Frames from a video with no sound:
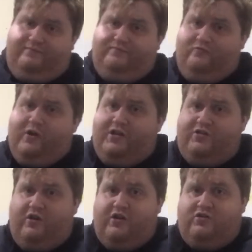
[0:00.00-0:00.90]

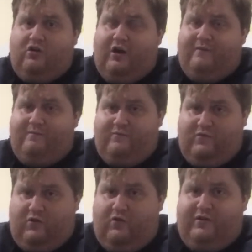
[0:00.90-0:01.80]
research,
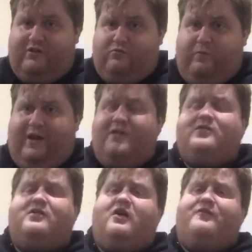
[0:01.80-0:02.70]
all the trends
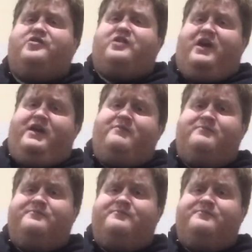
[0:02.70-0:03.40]
that I've seen,